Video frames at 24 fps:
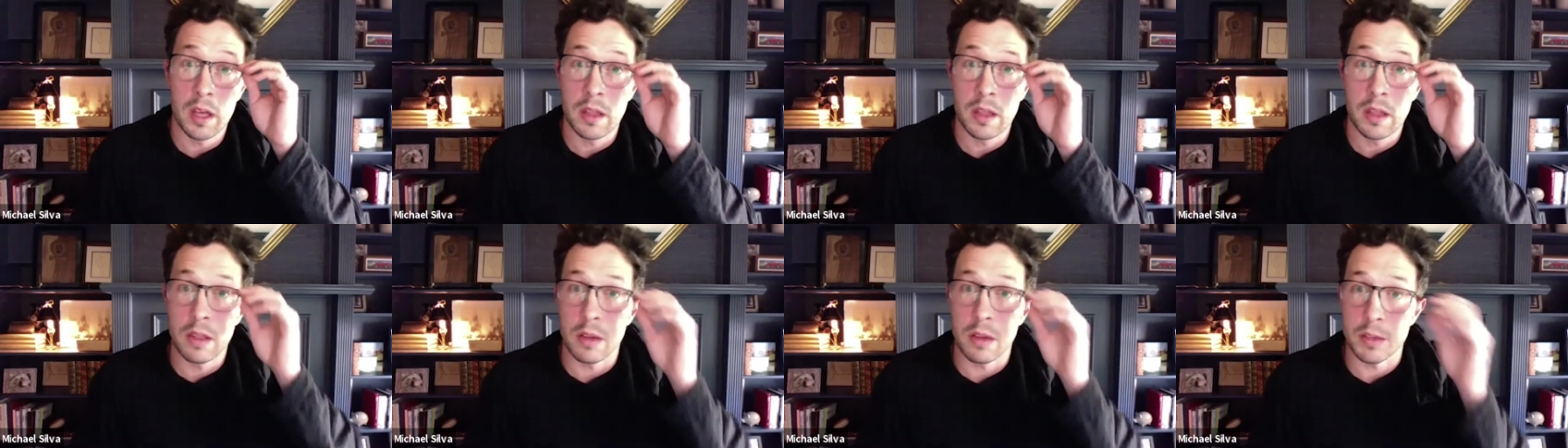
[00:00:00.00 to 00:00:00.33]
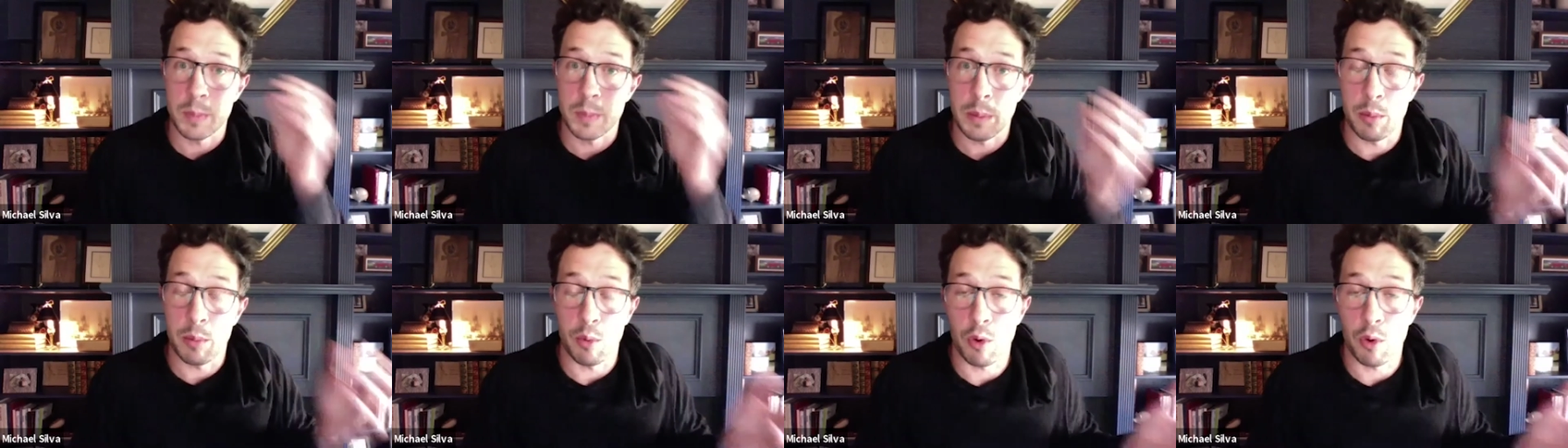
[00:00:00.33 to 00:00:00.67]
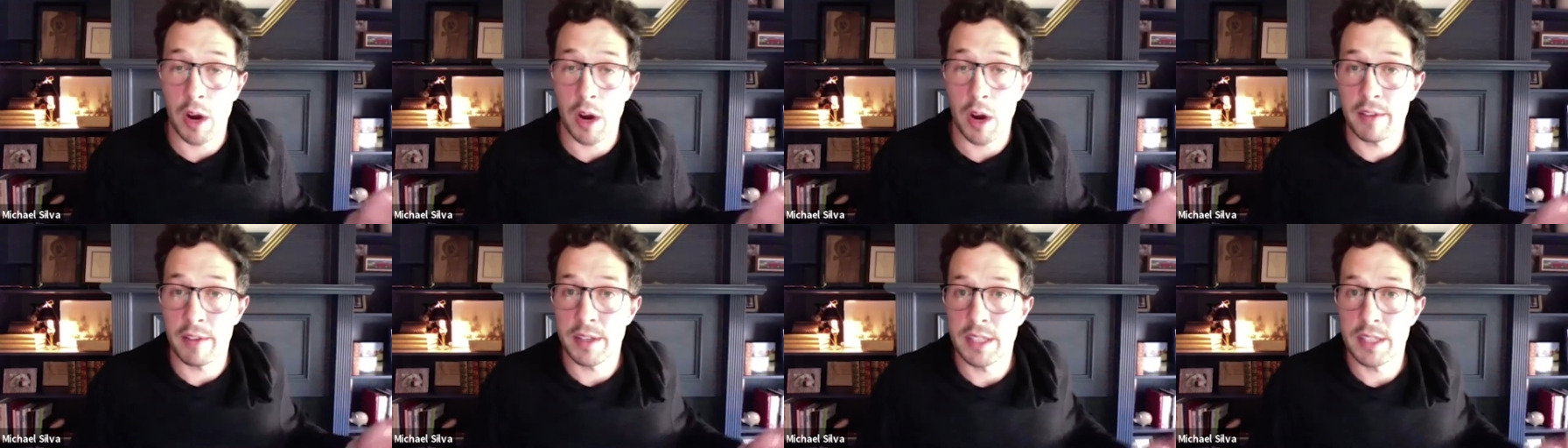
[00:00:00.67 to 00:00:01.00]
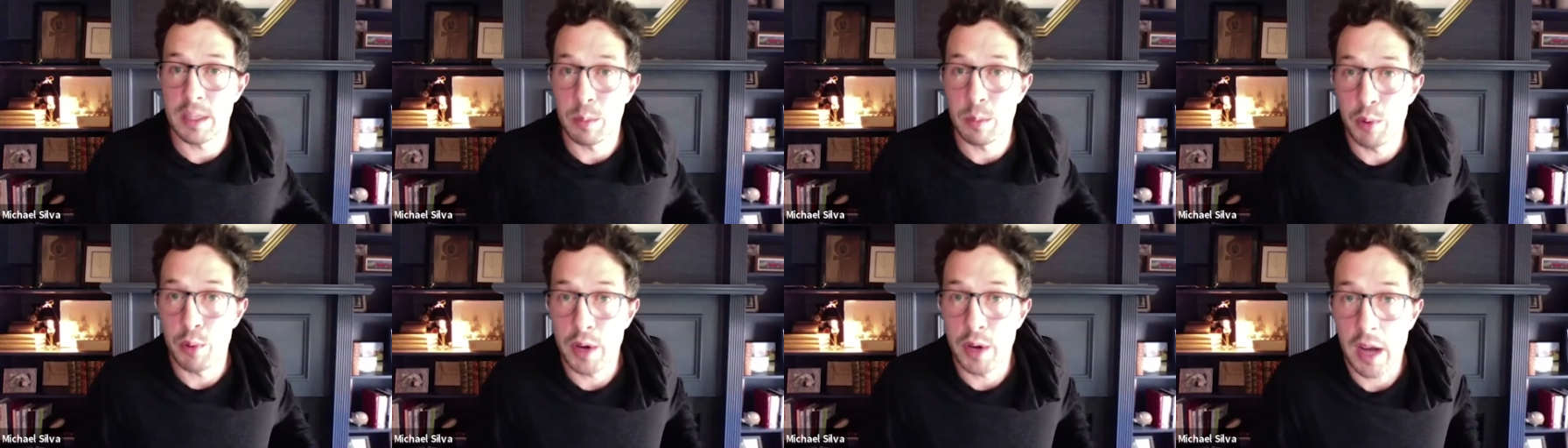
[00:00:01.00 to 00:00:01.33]
those people were obviously
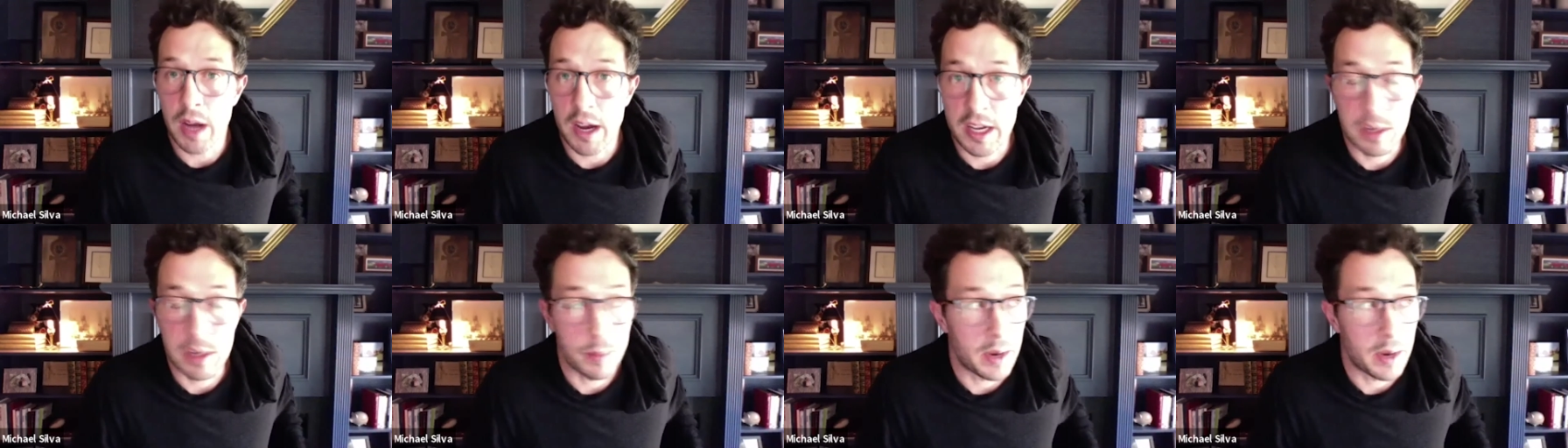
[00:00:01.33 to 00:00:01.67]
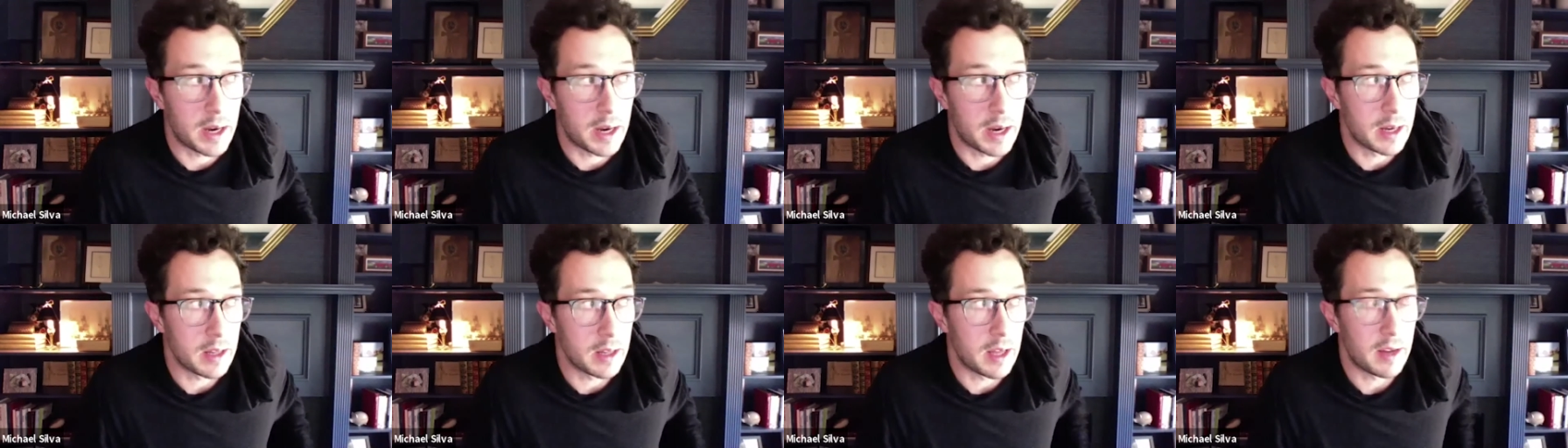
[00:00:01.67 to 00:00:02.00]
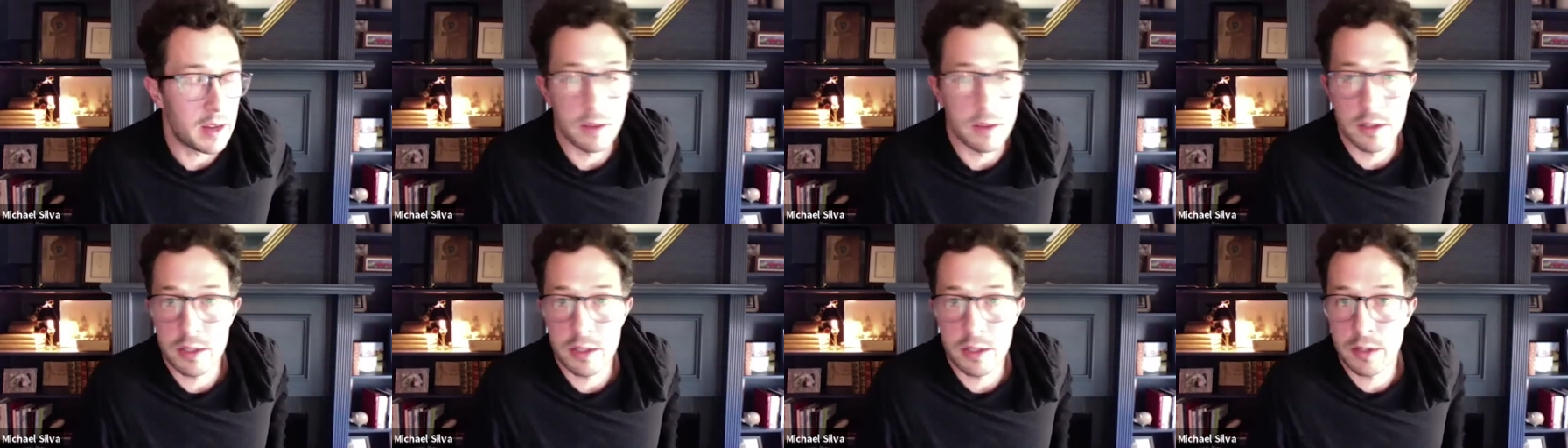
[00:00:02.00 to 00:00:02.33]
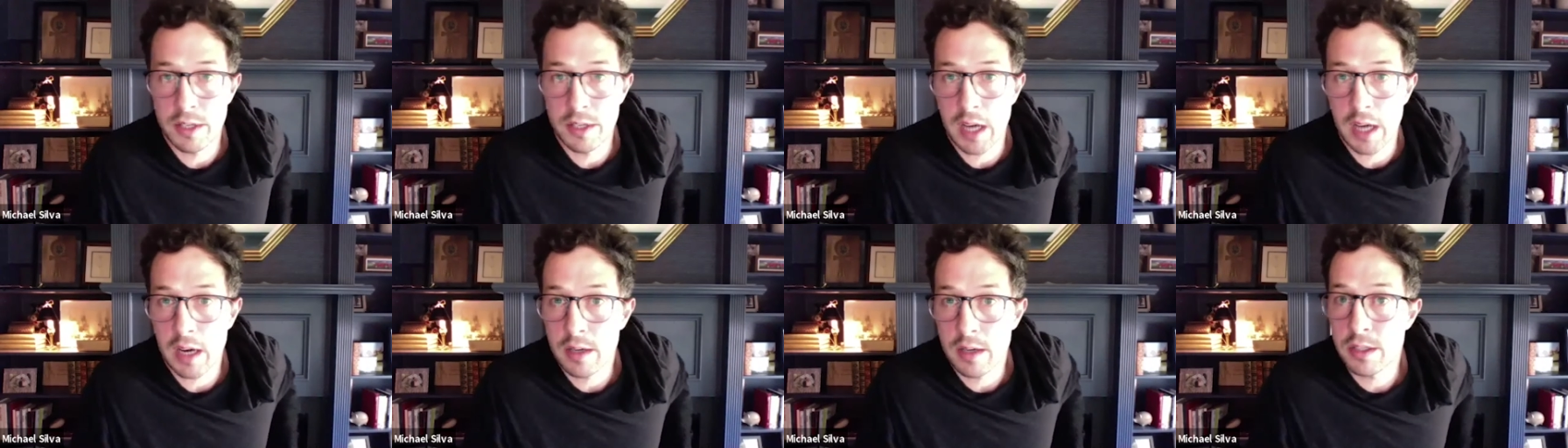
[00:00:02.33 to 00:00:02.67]
preoccupied. A lot of those are
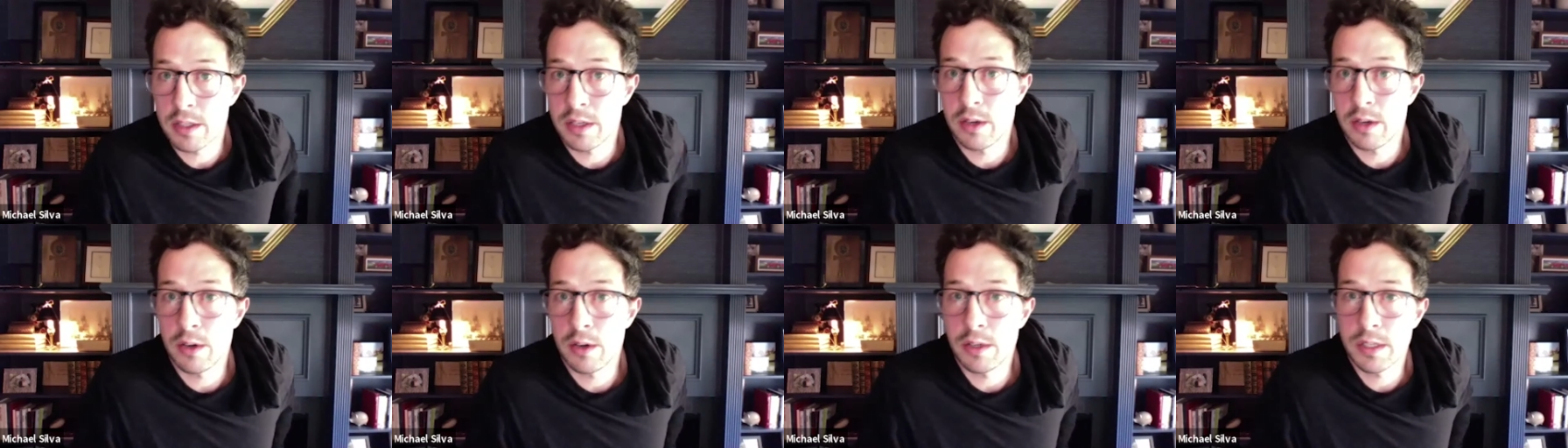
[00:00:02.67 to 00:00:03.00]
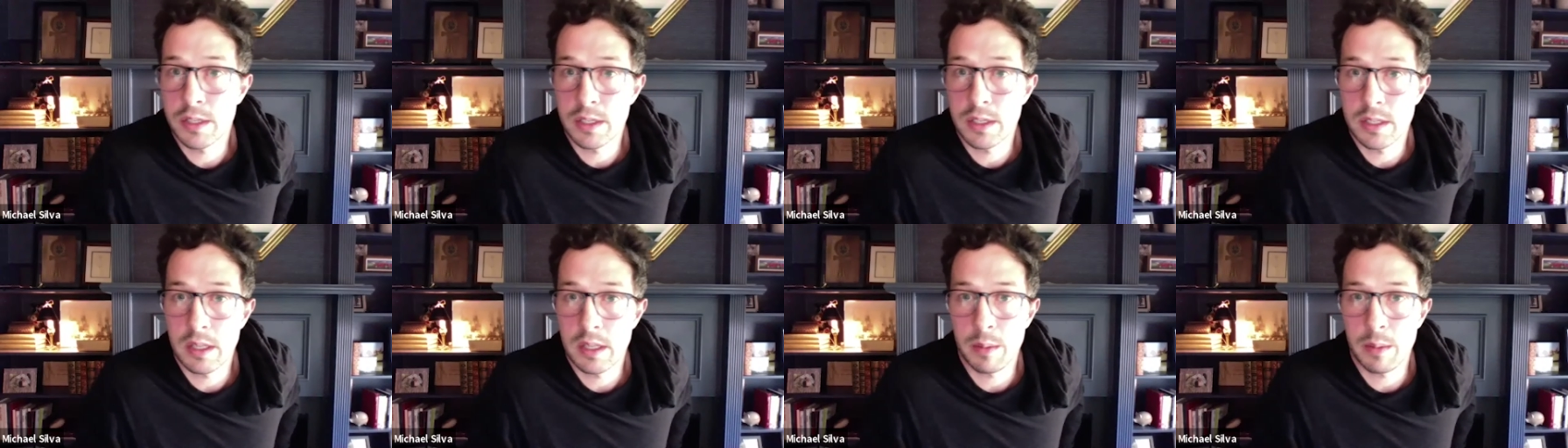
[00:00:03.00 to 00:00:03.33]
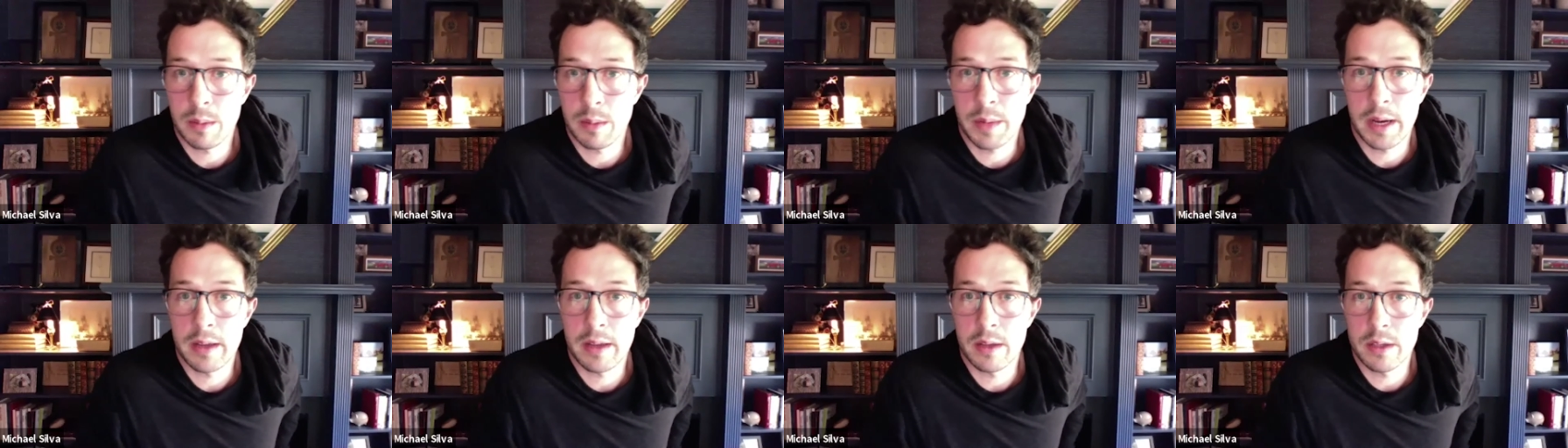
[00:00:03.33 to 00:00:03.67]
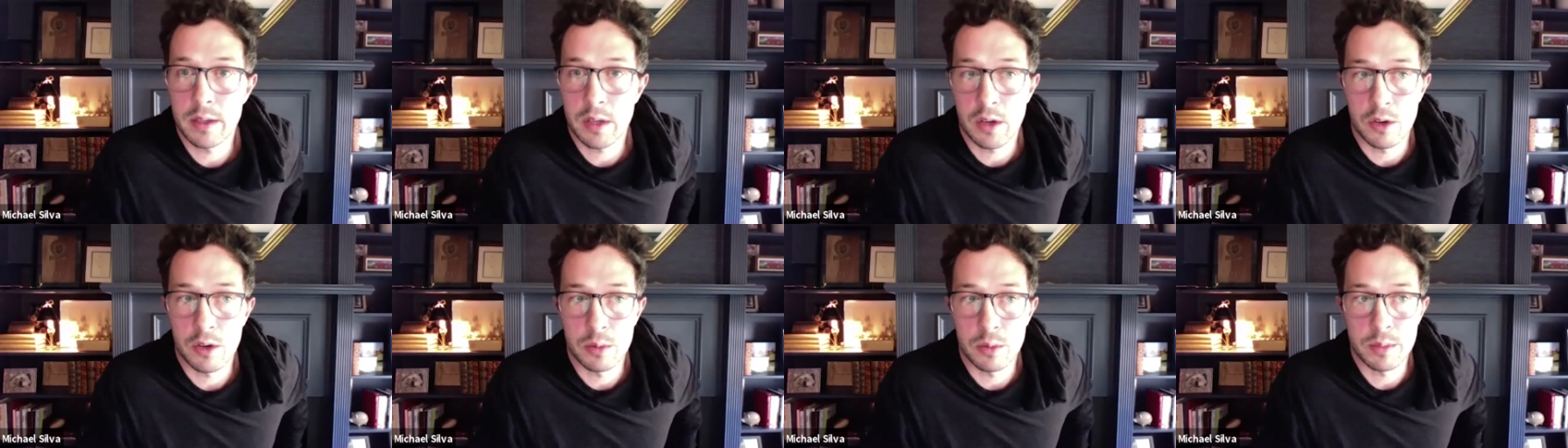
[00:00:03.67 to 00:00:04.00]
doctors and nurses that buy those
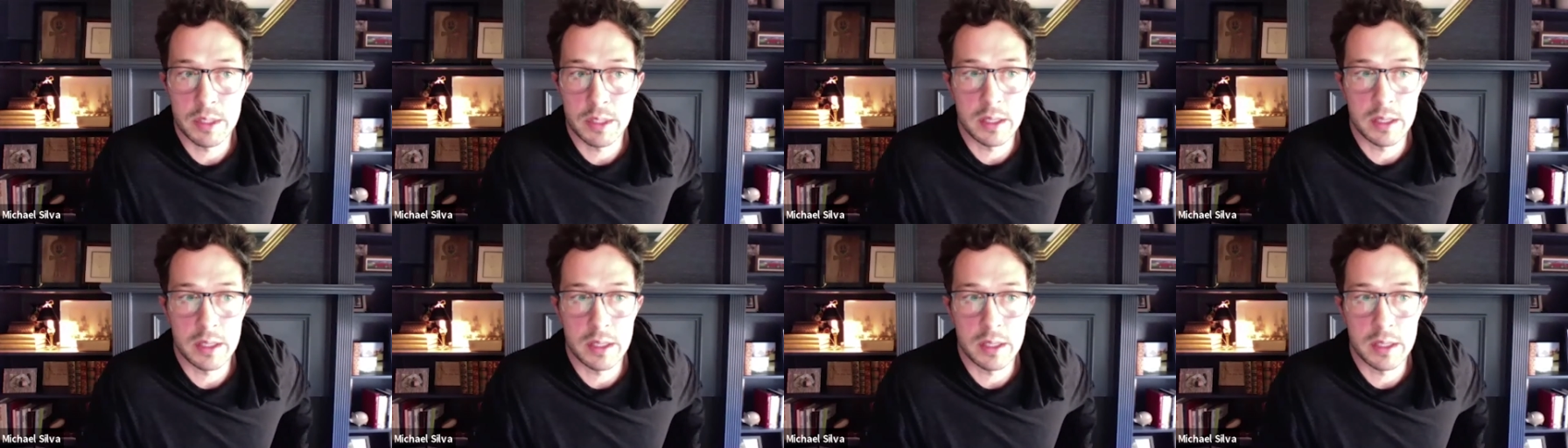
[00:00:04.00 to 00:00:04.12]
homes.